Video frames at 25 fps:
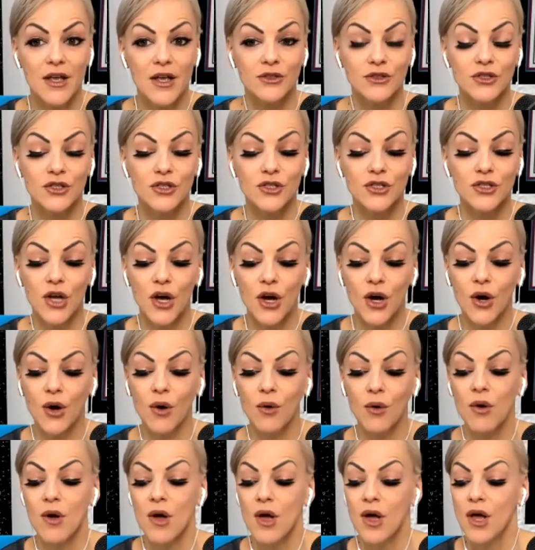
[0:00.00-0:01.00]

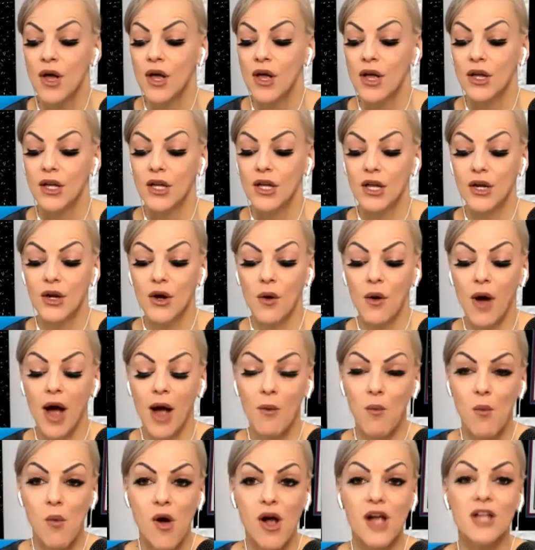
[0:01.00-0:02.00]
So, I
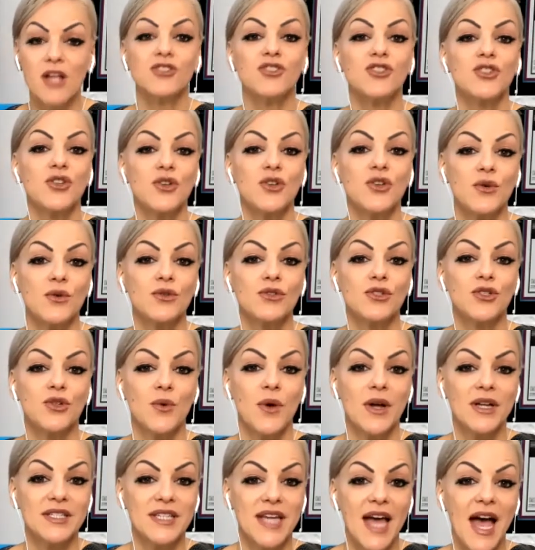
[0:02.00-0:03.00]
want you to
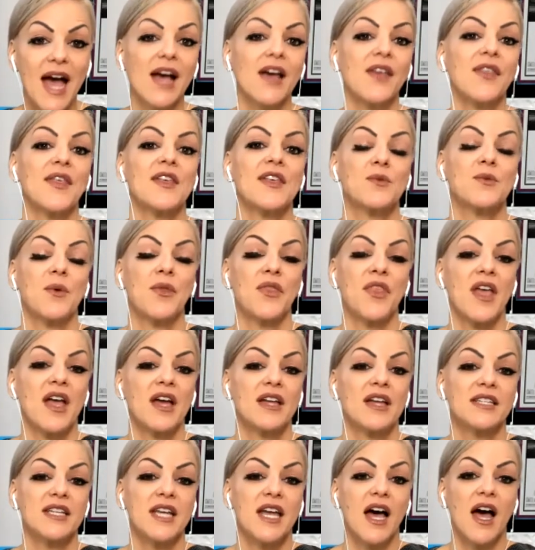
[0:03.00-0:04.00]
attack this with the
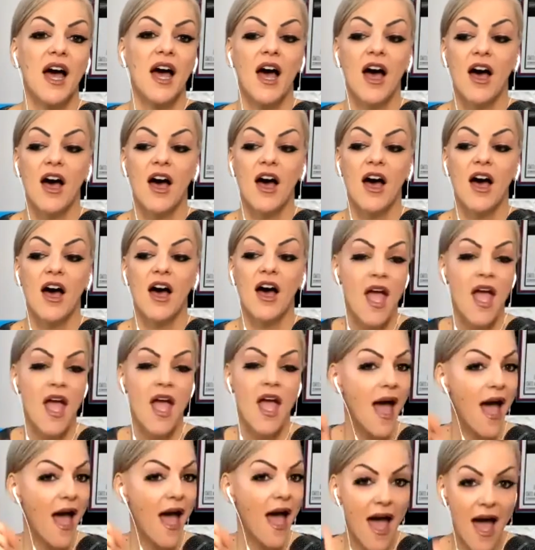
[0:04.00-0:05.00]
idea of
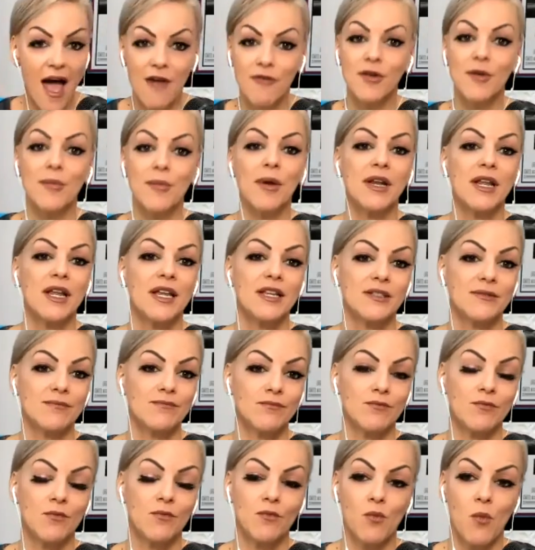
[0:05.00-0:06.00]
everybody
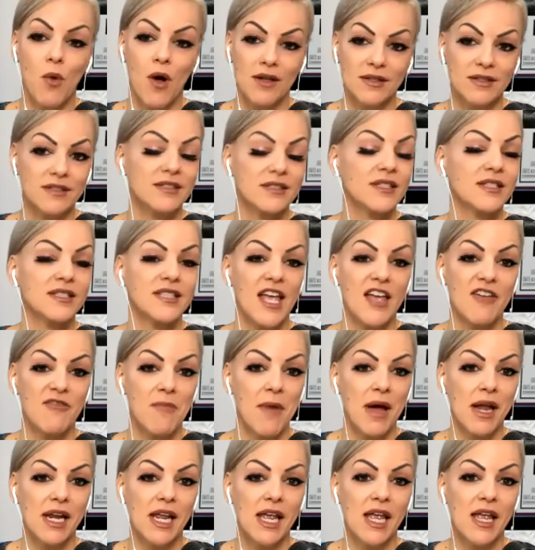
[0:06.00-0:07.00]
wants to save
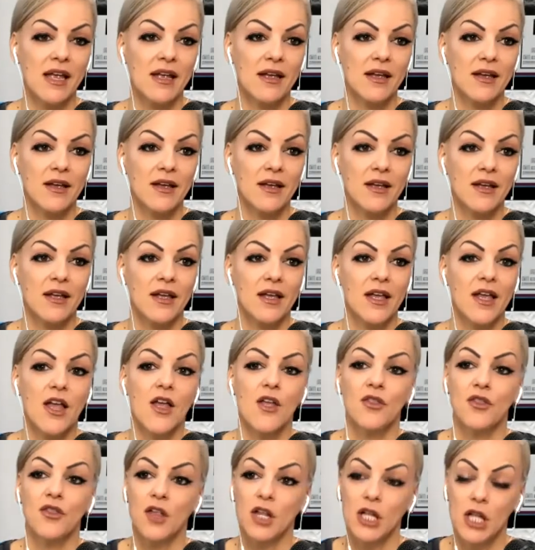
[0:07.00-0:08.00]
money.
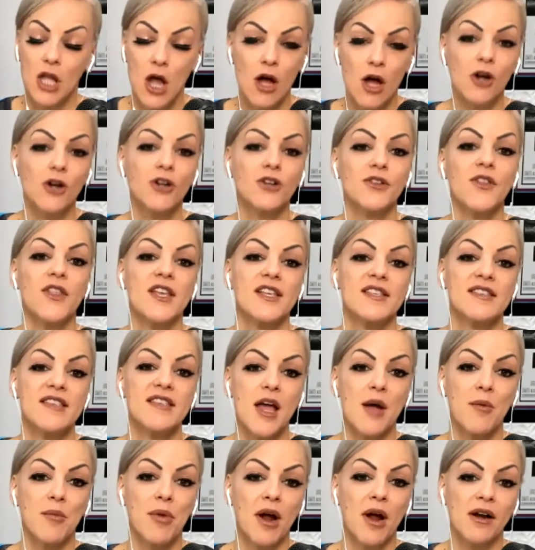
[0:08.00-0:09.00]
The longer they stay
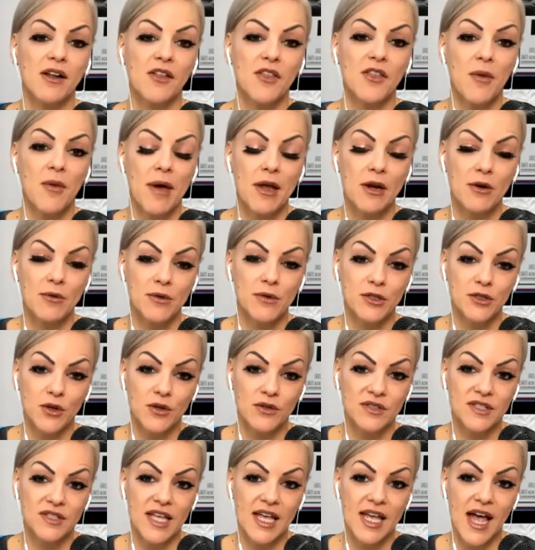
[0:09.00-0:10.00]
on product, the better
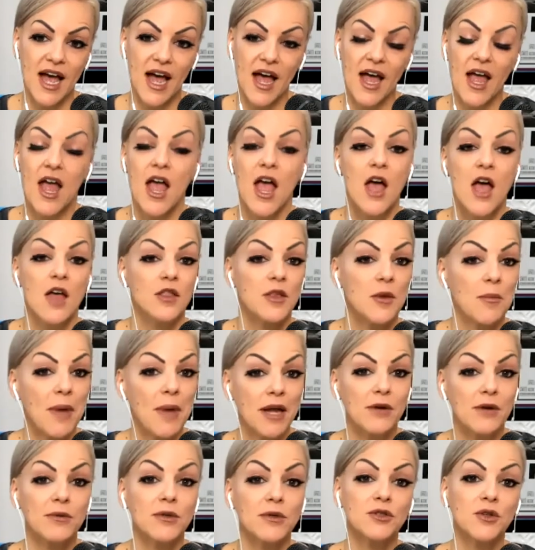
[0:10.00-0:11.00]
results they get. The
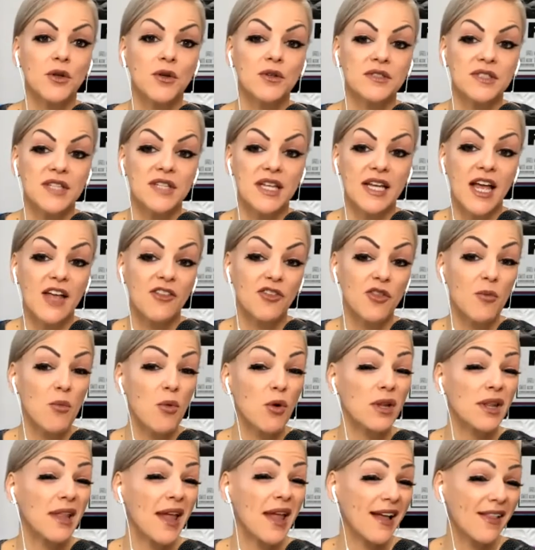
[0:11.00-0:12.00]
better results they get, the more
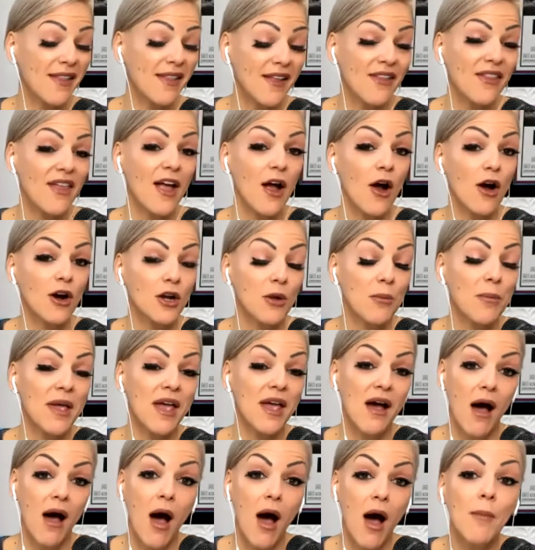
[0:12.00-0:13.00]
likely they are to
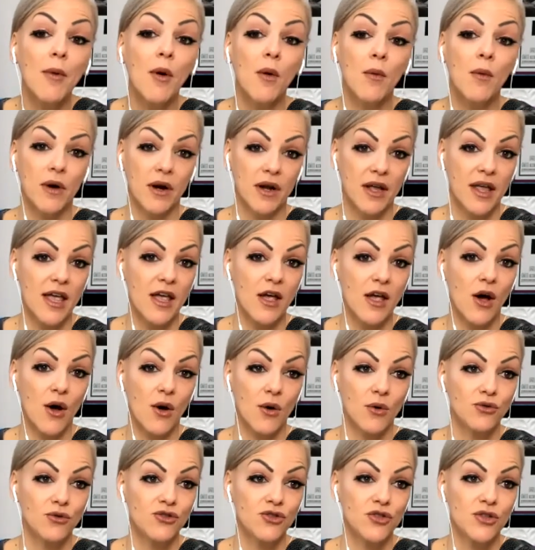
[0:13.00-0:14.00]
become a working
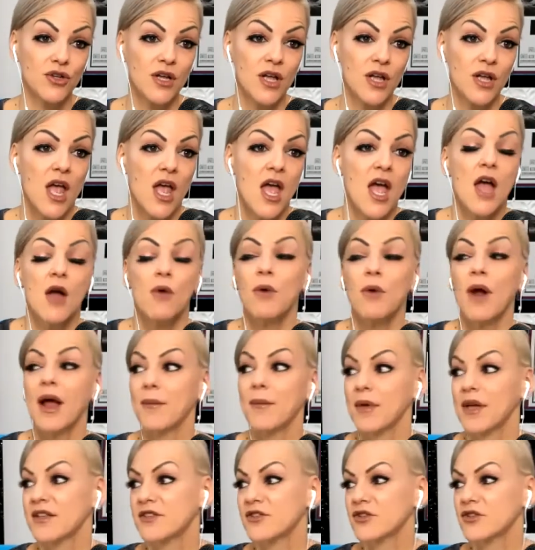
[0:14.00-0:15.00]
coach, right?
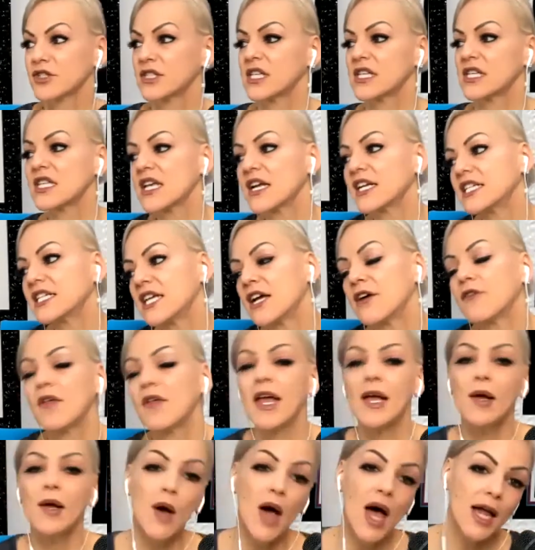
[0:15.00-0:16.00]
Because there's this idea of
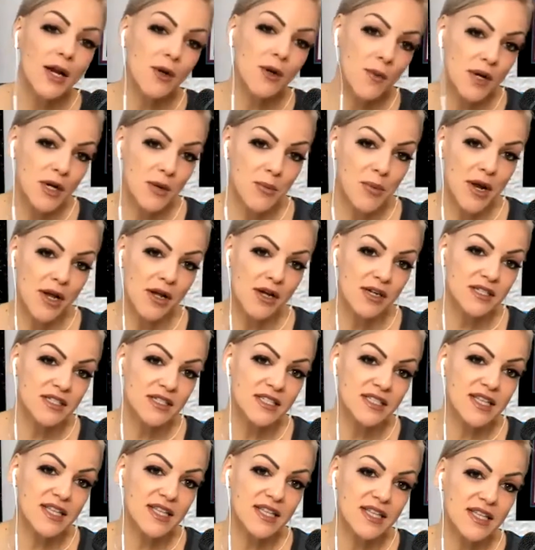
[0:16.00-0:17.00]
like, well, I don't want to bring on
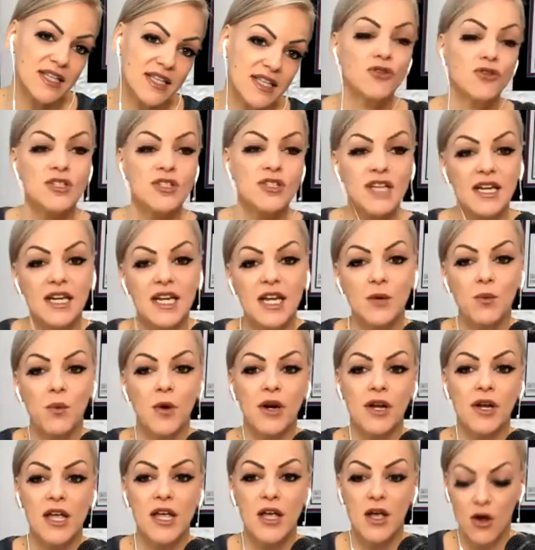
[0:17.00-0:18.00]
discount coaches. I need
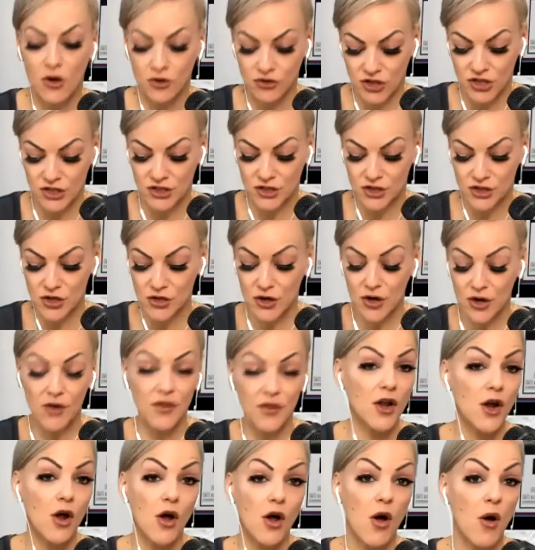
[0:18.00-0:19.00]
working coaches. Do you know
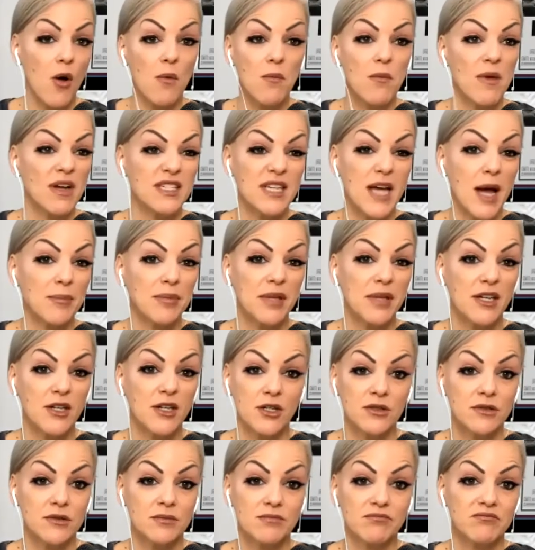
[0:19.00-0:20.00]
that all my top
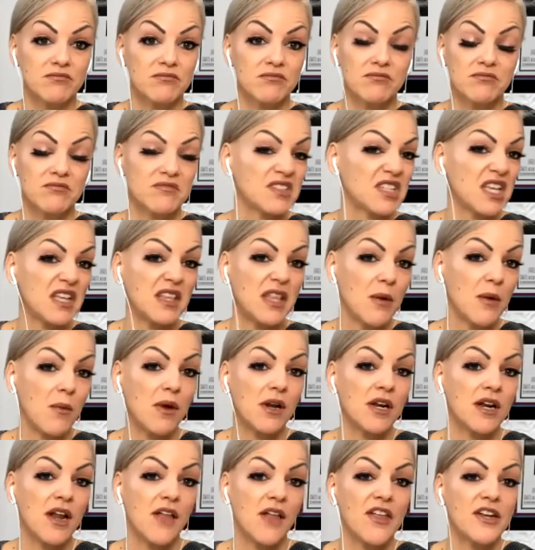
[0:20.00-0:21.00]
leaders said they
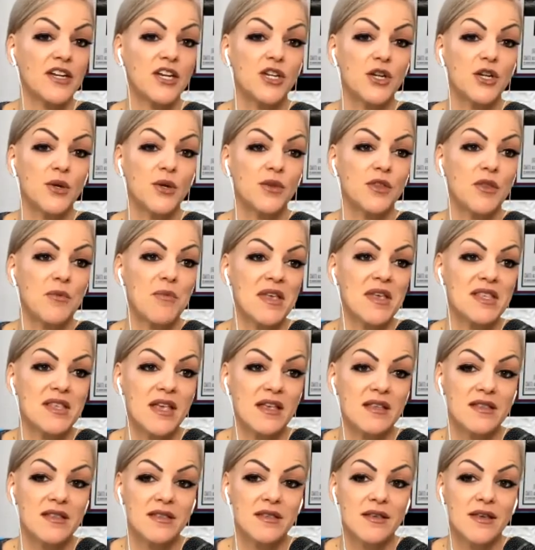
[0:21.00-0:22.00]
wanted nothing to do with the
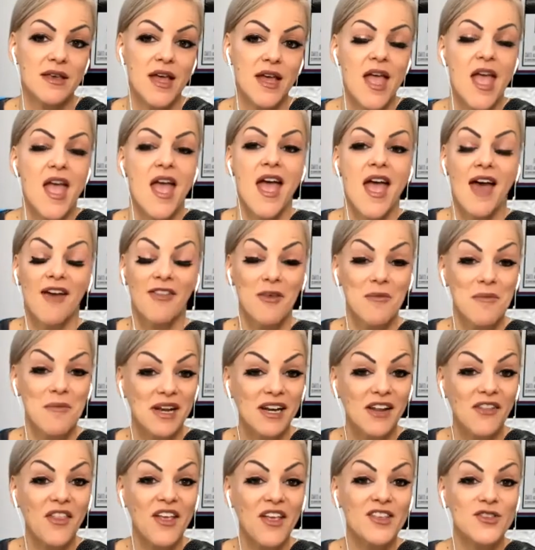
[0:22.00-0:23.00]
business? And the
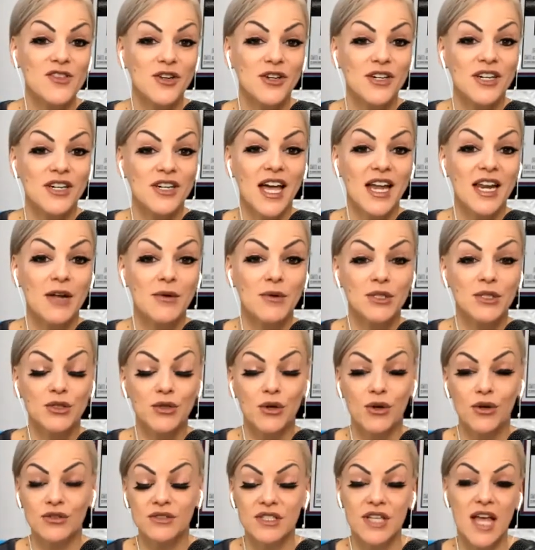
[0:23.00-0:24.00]
minute they started getting
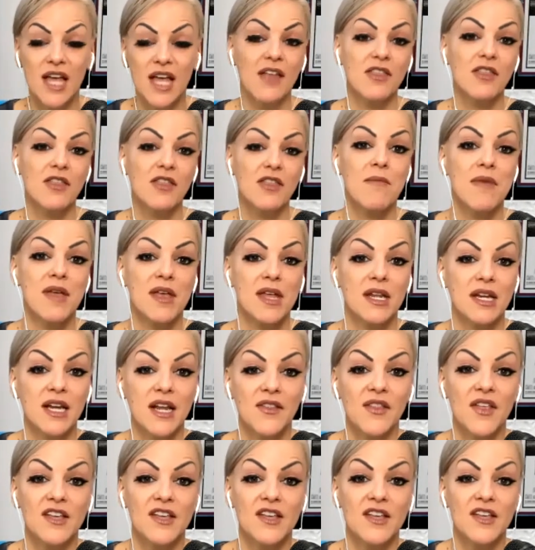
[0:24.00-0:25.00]
results and the minute
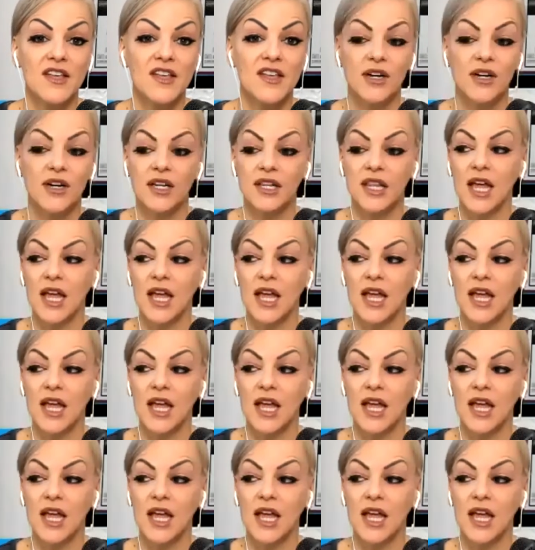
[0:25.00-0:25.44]
they started